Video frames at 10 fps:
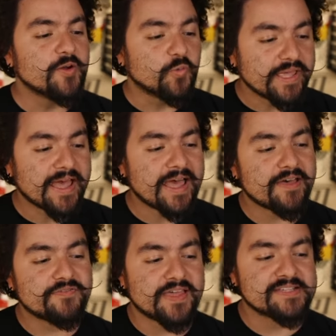we
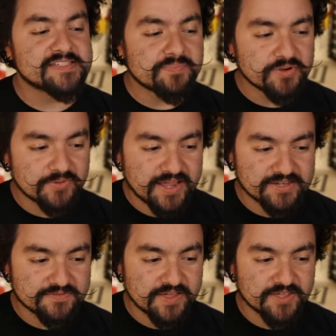have a separate
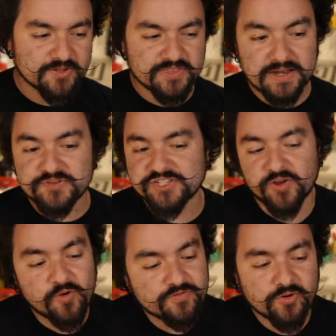reactive value that I'm just
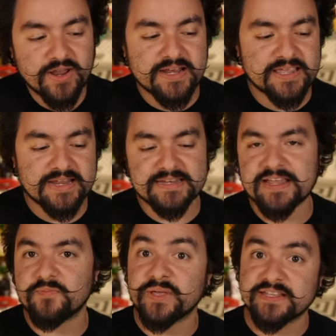overriding
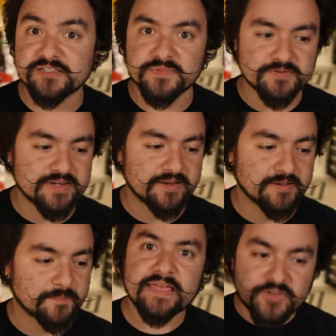anytime we get some new
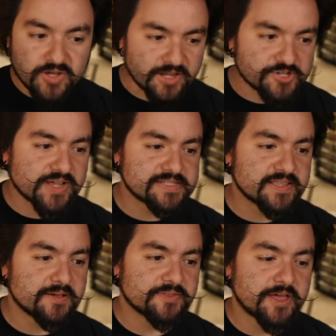data. If you contrast
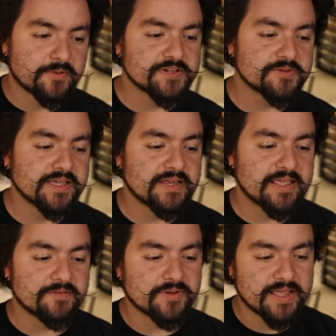that with how we're doing it
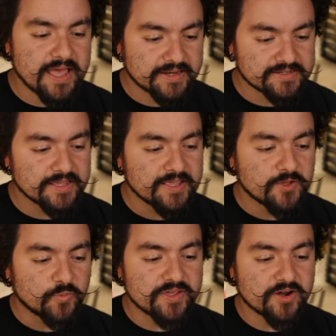in React,
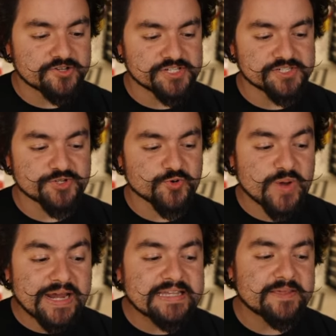we are just
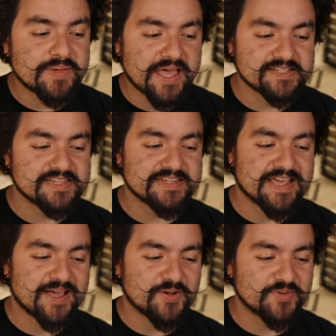directly passing
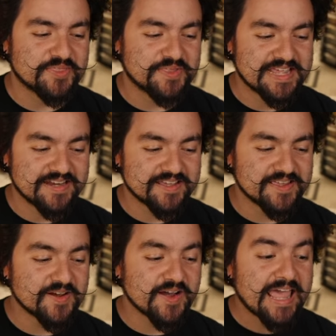down the data
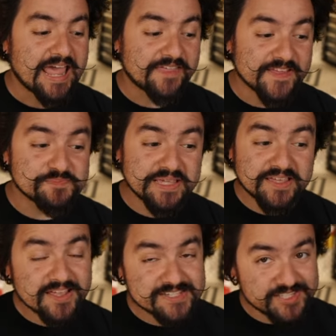here. And that's
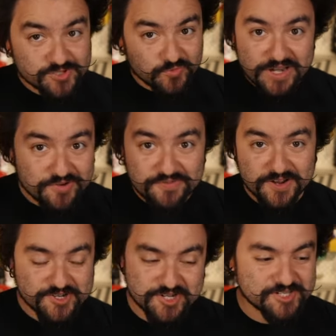because this render
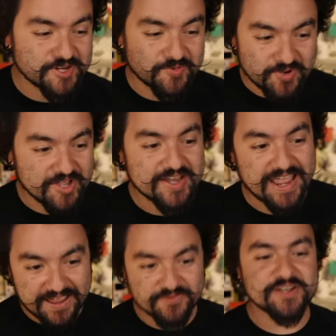function is going to run
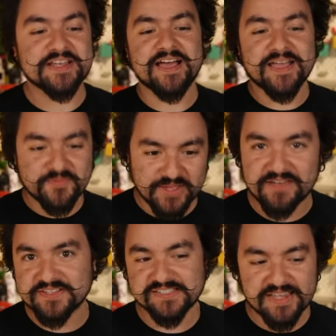every time we
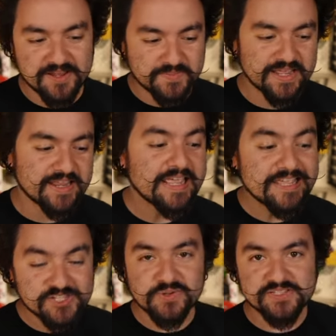have a state update.
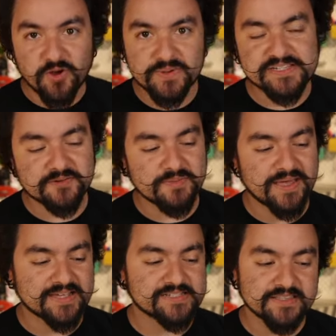So it's always going to be
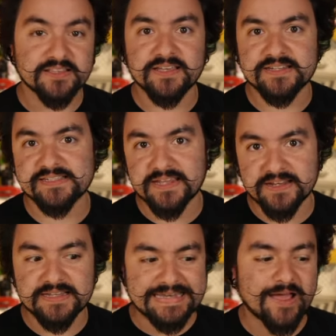passing the latest
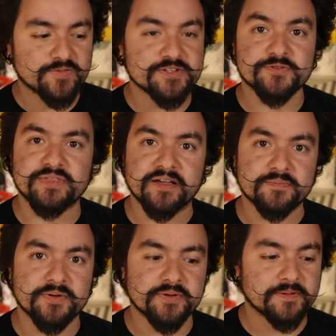data down to that
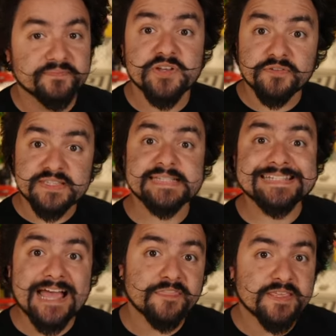component. Now, if this is
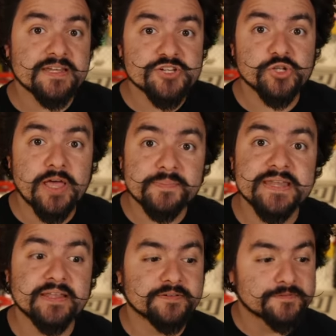not the initial
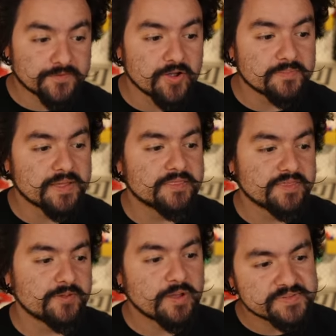update from
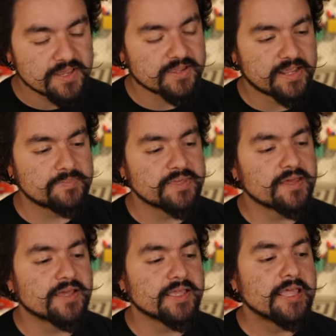the WebSocket
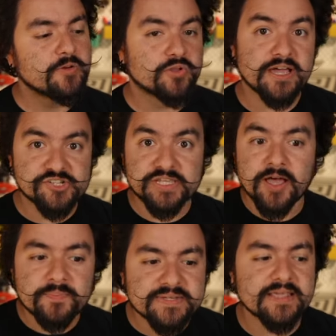API, we'll actually
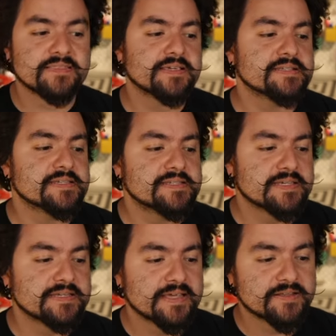update the
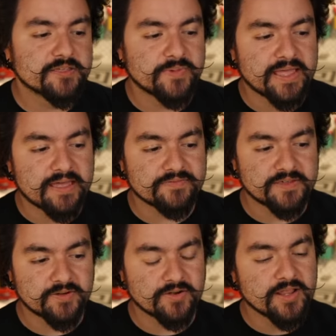existing data that we have
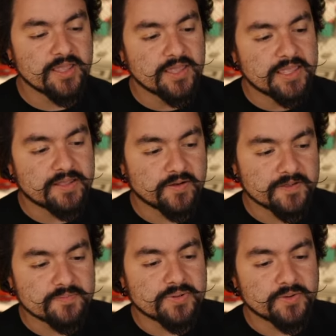here in our
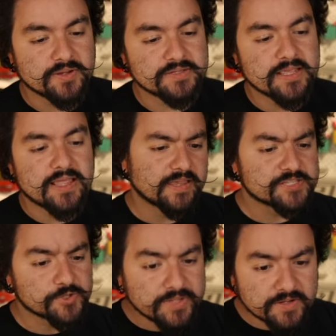component.
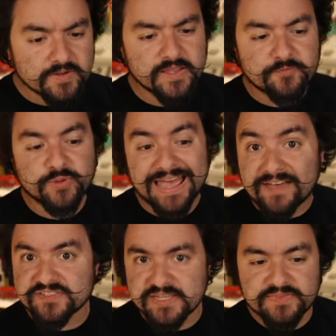And so here, if we
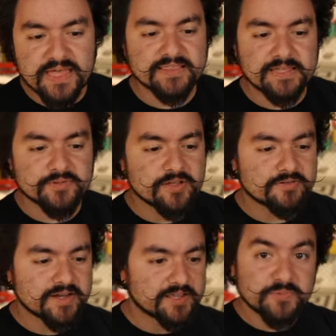have seen that label
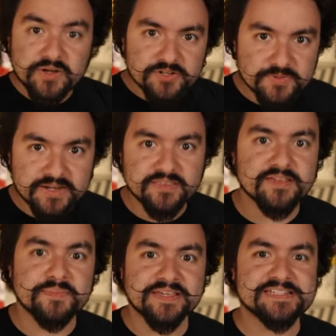already, we don't do
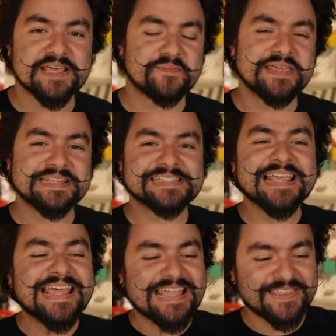anything because that means
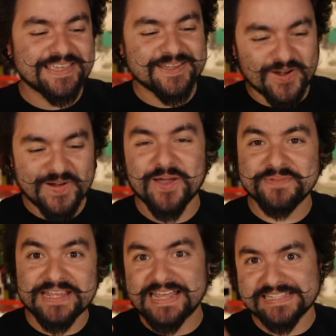the current
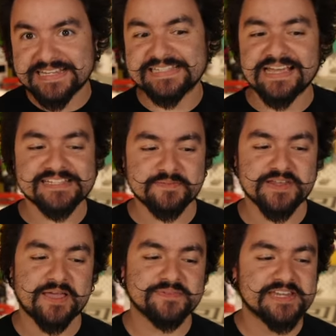update has the exact same
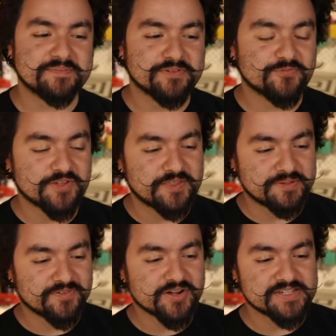timestamp of one that
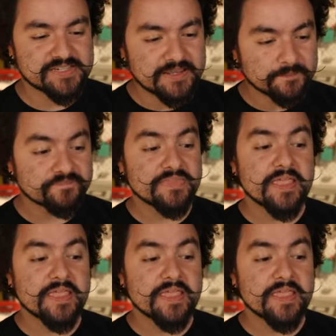we've already seen.